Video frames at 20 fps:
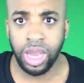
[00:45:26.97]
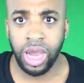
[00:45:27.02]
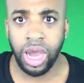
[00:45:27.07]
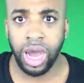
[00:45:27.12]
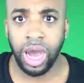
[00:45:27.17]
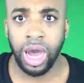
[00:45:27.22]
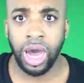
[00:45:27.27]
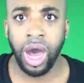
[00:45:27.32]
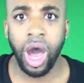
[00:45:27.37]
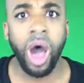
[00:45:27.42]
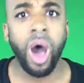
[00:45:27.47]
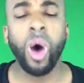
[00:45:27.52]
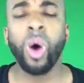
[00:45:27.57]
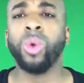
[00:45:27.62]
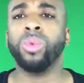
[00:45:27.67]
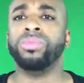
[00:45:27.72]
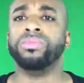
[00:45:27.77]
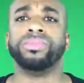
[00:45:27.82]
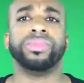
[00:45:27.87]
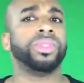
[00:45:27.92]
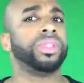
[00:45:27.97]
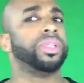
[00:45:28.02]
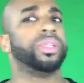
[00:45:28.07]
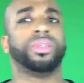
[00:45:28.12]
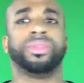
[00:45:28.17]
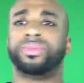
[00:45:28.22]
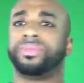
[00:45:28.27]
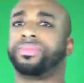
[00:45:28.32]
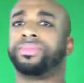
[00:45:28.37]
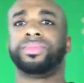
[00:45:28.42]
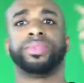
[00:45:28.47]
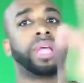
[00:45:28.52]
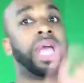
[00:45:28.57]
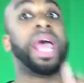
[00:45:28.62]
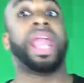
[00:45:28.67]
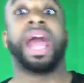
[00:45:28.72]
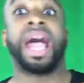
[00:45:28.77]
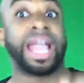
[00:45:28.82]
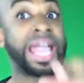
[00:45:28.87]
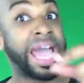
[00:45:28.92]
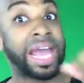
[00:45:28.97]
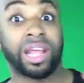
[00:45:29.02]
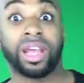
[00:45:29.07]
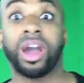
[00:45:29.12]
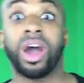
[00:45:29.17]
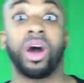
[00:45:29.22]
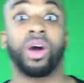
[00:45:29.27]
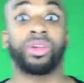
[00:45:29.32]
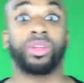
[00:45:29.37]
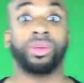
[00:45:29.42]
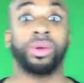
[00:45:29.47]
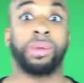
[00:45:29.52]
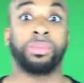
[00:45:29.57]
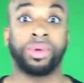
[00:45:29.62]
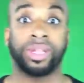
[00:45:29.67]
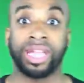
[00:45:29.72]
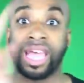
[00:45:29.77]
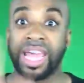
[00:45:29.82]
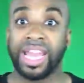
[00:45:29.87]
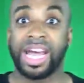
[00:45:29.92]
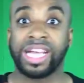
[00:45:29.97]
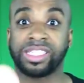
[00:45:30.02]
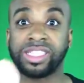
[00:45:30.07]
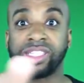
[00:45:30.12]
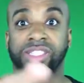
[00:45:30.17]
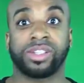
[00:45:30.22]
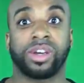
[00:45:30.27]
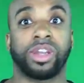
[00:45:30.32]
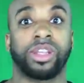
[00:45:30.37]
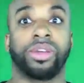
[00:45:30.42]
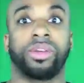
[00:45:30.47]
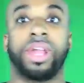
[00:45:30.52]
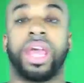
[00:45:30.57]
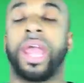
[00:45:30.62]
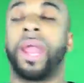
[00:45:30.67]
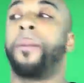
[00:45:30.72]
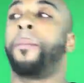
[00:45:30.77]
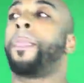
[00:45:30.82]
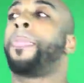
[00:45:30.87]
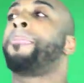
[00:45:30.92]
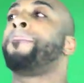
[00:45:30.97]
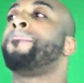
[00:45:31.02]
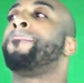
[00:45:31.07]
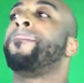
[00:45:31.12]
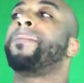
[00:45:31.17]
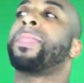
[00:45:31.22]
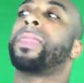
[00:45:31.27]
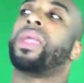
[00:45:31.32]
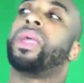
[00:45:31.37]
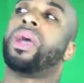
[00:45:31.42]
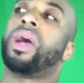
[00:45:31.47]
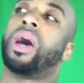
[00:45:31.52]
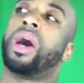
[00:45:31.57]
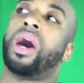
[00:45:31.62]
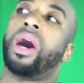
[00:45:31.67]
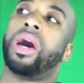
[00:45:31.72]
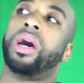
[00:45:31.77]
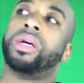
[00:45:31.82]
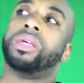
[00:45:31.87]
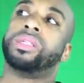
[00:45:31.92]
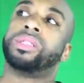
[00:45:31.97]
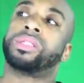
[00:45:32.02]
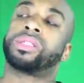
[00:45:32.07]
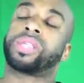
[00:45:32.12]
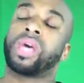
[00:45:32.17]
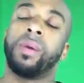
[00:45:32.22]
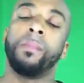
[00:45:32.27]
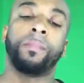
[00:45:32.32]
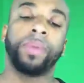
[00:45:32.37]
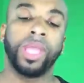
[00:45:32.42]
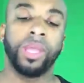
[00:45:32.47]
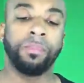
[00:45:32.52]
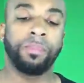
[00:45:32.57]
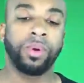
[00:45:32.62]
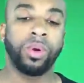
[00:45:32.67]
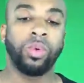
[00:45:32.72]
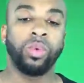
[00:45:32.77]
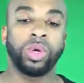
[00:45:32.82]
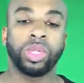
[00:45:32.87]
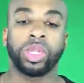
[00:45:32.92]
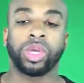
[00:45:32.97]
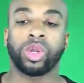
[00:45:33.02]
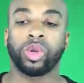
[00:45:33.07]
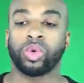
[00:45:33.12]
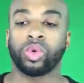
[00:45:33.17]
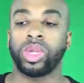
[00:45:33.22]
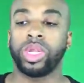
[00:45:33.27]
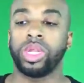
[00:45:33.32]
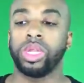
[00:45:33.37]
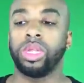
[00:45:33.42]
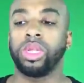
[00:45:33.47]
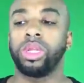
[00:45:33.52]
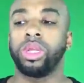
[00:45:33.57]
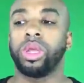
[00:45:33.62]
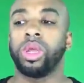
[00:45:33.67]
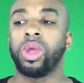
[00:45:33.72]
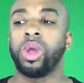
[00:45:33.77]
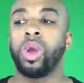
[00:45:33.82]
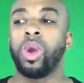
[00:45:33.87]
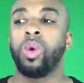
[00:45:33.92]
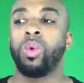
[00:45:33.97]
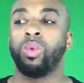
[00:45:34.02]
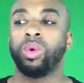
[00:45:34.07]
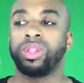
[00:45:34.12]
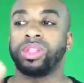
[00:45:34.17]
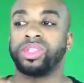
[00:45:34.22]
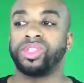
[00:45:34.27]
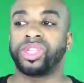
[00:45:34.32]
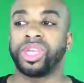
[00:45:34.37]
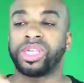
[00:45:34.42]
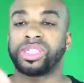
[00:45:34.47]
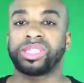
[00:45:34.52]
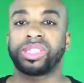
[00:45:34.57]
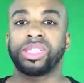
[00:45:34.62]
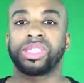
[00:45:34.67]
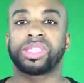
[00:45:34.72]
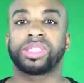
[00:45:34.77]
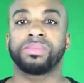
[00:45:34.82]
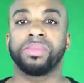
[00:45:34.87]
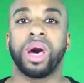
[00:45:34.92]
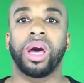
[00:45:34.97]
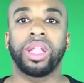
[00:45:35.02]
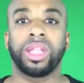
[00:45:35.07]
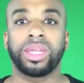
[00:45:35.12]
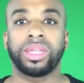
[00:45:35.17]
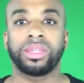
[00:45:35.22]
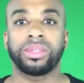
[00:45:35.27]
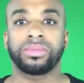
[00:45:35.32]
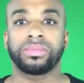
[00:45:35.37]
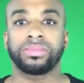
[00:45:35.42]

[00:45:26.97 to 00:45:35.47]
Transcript: Uh, oh, and I got to call you. I'm glad I just saw your name. Some people will agree with Jussie Smollett.